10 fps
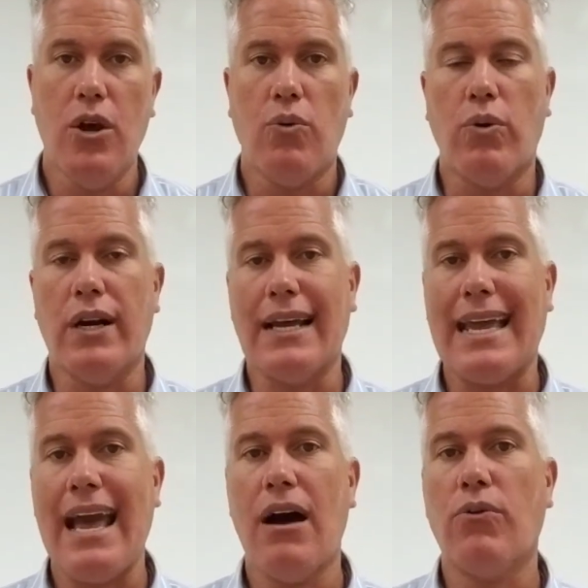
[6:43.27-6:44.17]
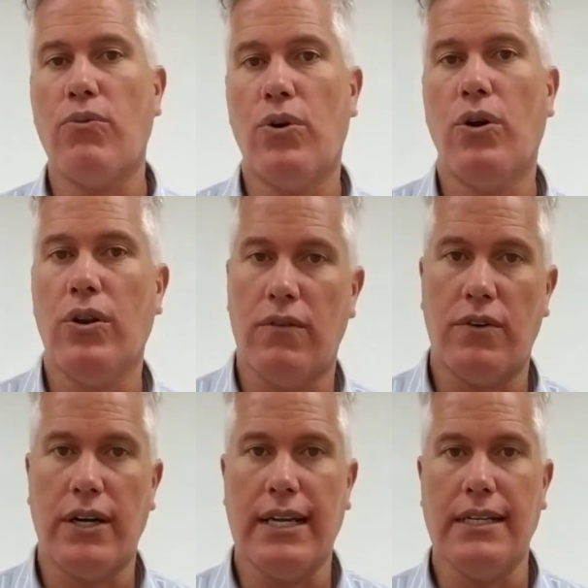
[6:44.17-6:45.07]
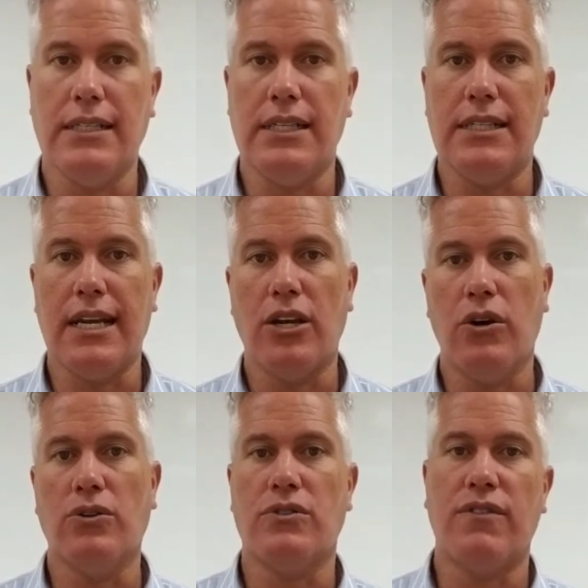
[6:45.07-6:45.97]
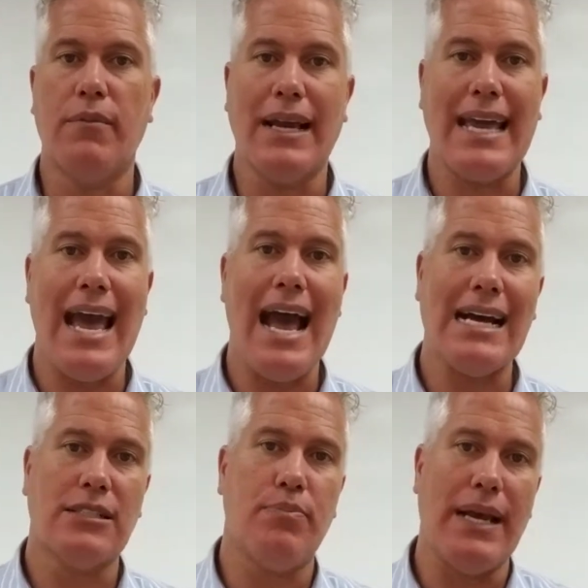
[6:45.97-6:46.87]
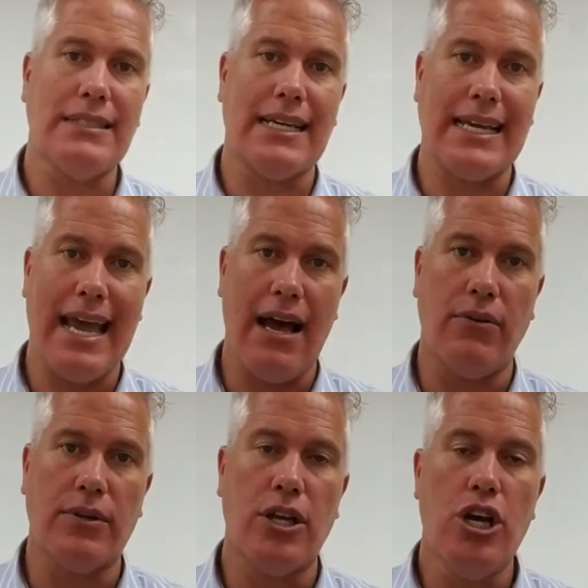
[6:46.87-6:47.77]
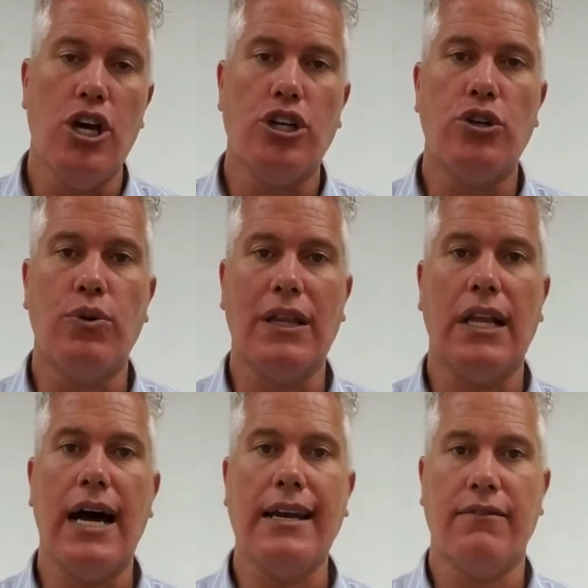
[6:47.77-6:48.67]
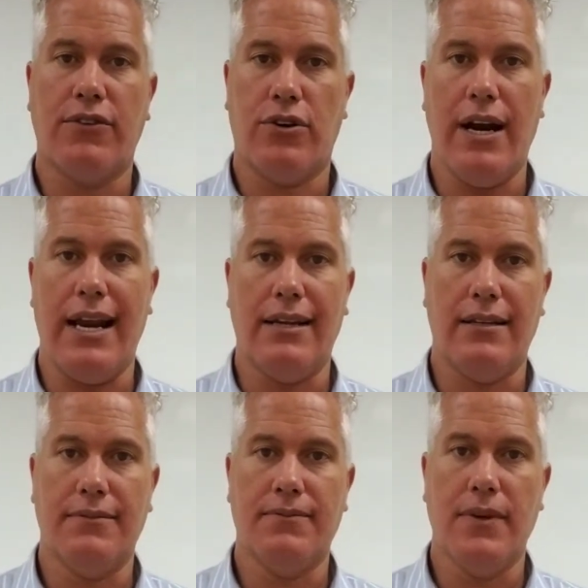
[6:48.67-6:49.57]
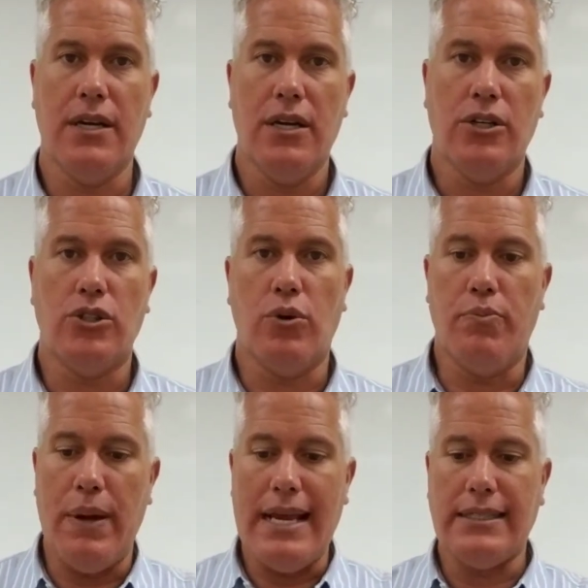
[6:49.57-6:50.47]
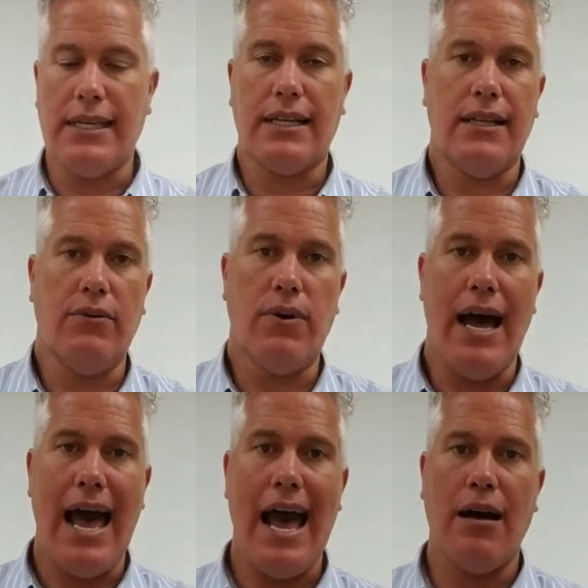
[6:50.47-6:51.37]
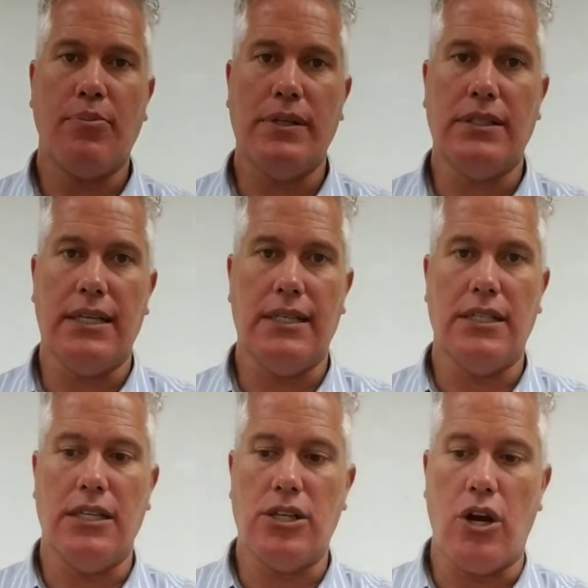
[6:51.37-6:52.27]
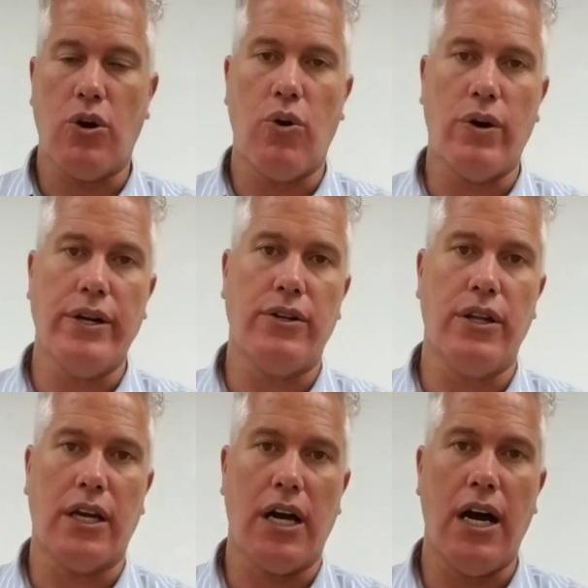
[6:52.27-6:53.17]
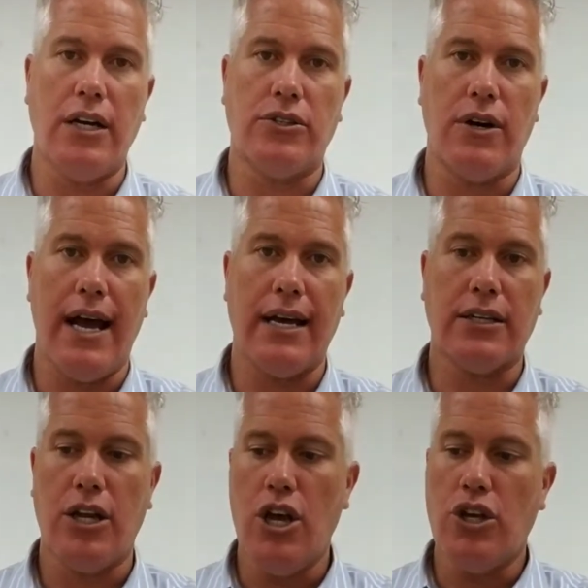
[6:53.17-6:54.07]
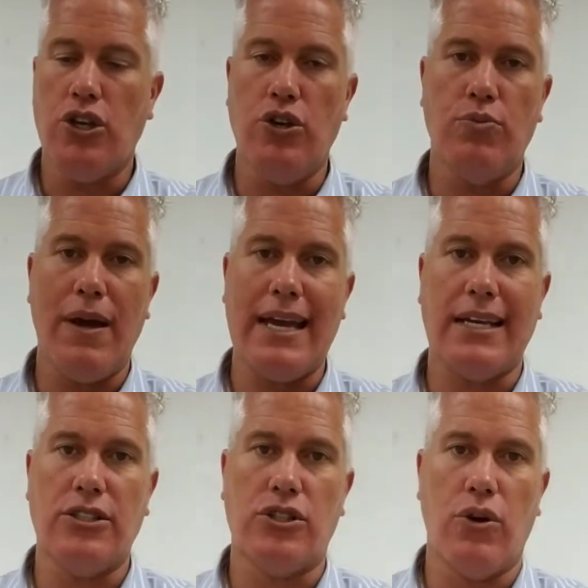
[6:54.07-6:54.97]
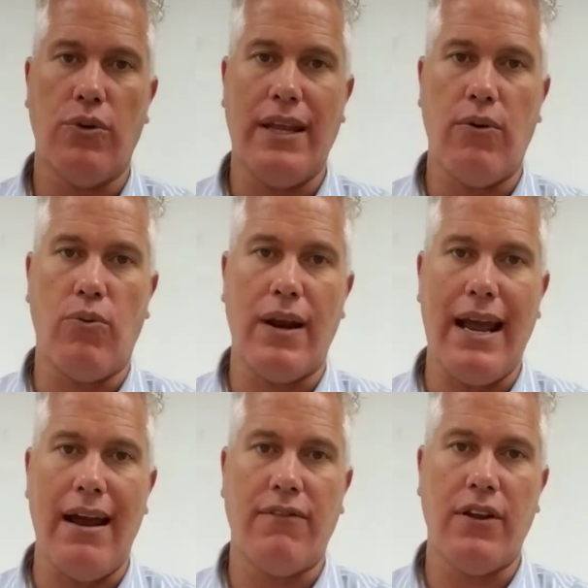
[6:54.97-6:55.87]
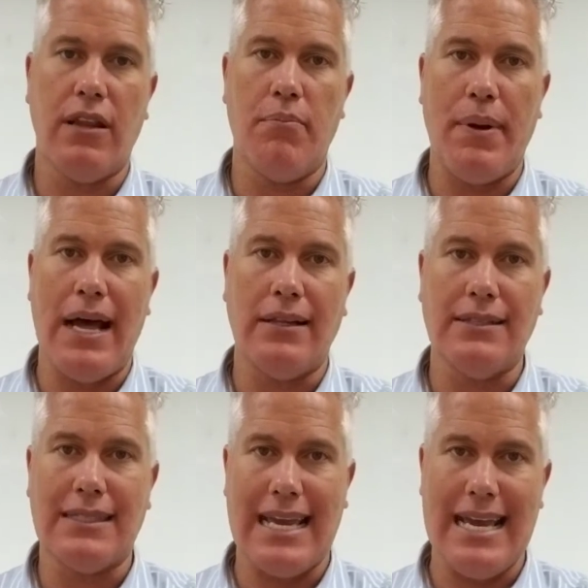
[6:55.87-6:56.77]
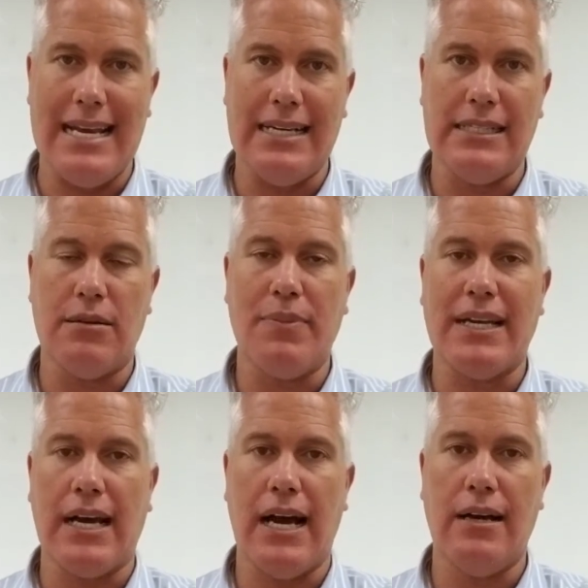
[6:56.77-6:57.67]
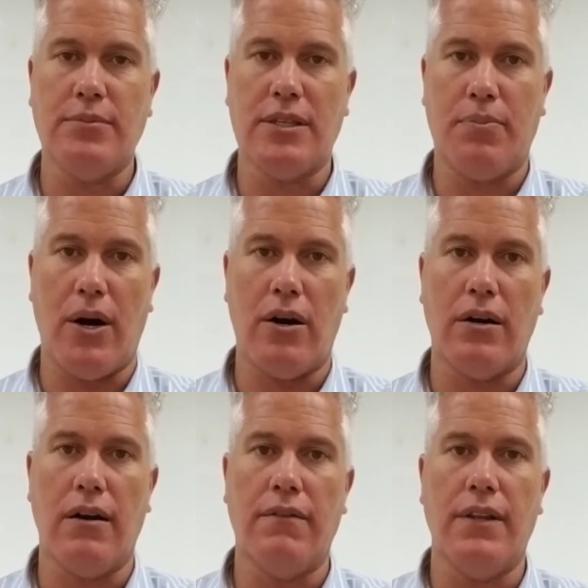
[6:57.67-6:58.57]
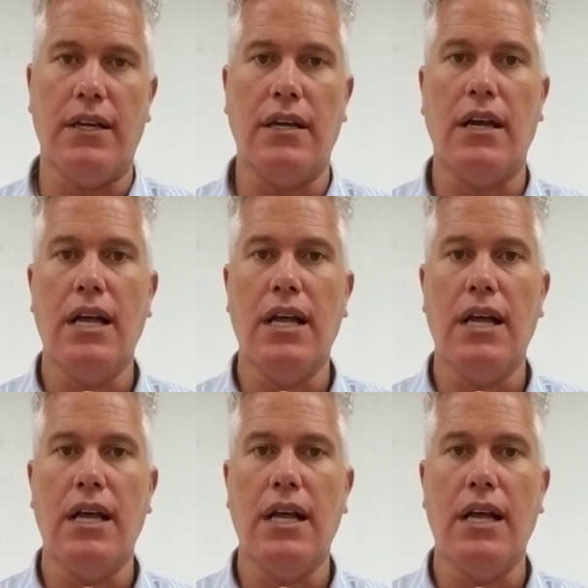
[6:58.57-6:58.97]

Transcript: What an account rollover is it goes from a cash-based account to a line of credit. So basically what happens is according to the contract, you make it so that whatever the balance is becomes a part of the